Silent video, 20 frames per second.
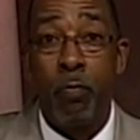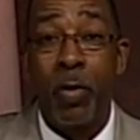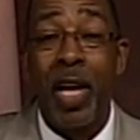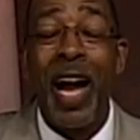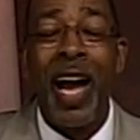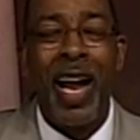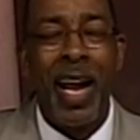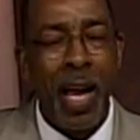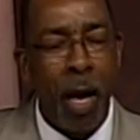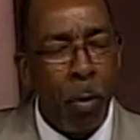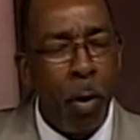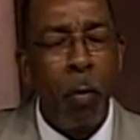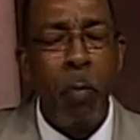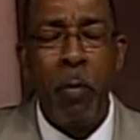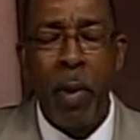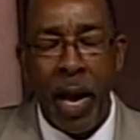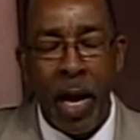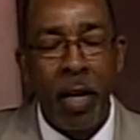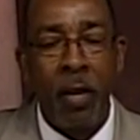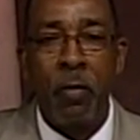I am a
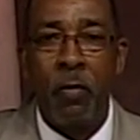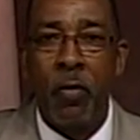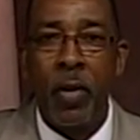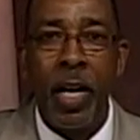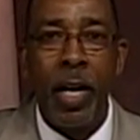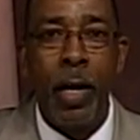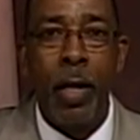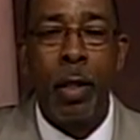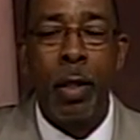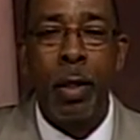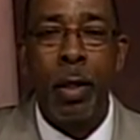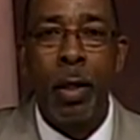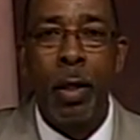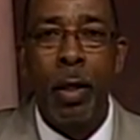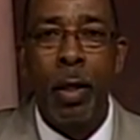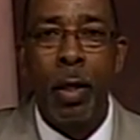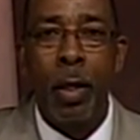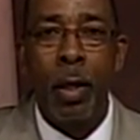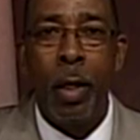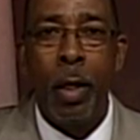man of faith
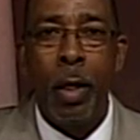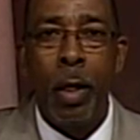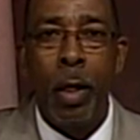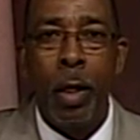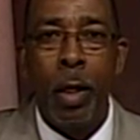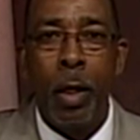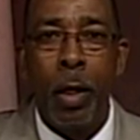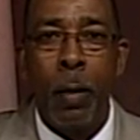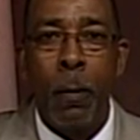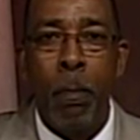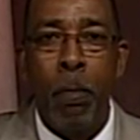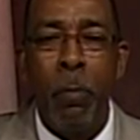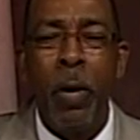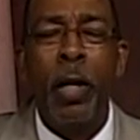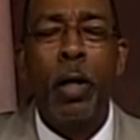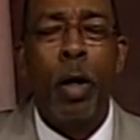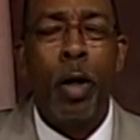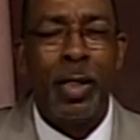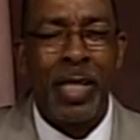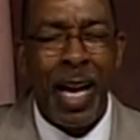
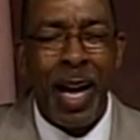because